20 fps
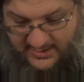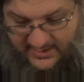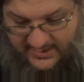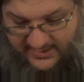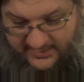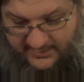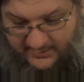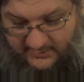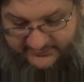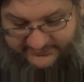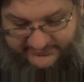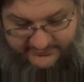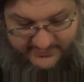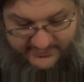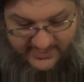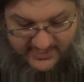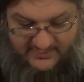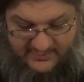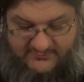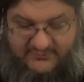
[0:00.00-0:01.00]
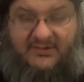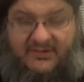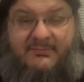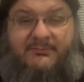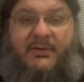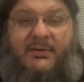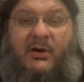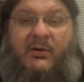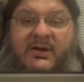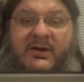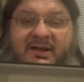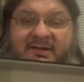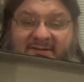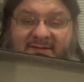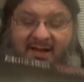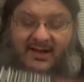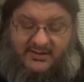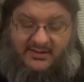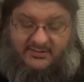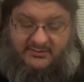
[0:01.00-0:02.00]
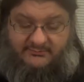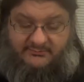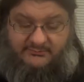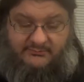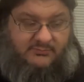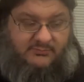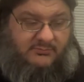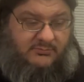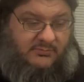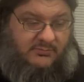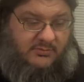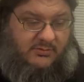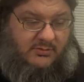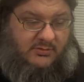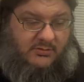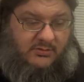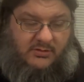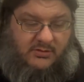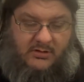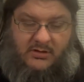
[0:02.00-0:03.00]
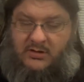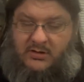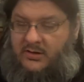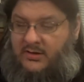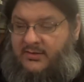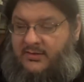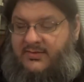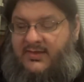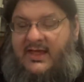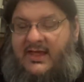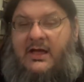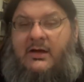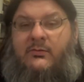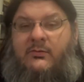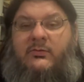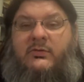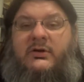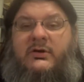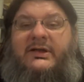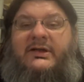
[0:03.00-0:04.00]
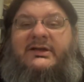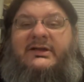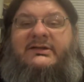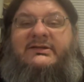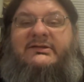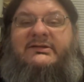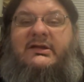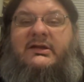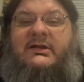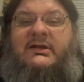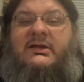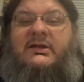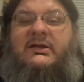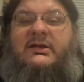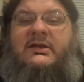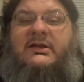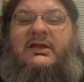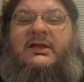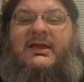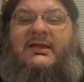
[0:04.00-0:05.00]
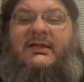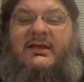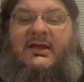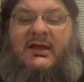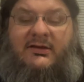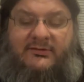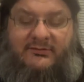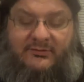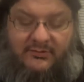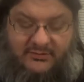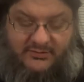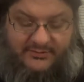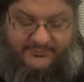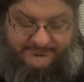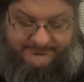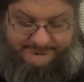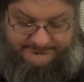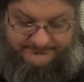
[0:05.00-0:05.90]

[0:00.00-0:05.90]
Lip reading: I also have the bonus item that was in the Kickstarter.